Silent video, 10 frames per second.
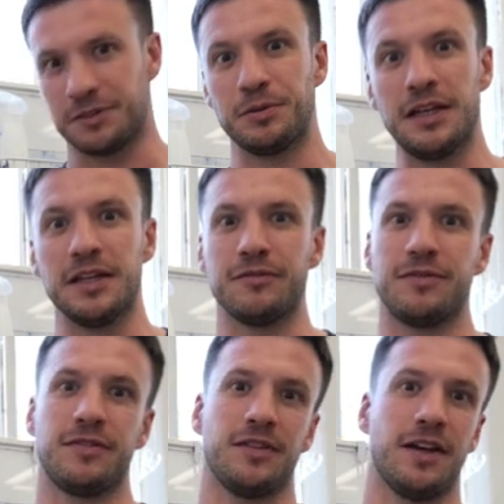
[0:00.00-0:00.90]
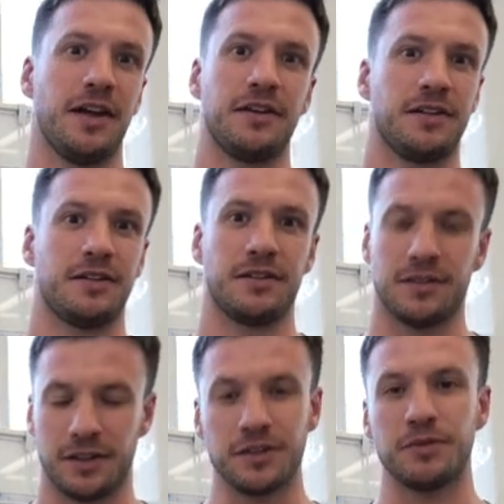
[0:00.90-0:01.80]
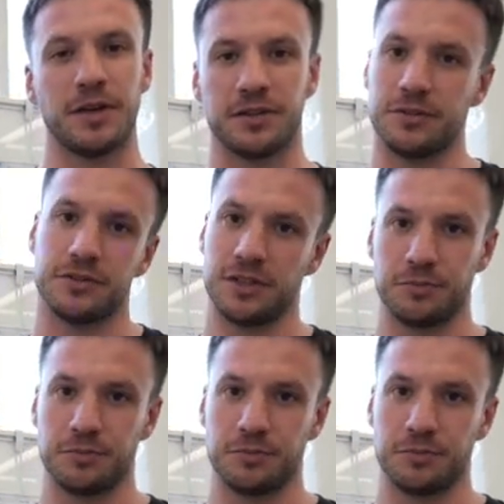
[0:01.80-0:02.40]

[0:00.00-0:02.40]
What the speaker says: twin leaf and the incubators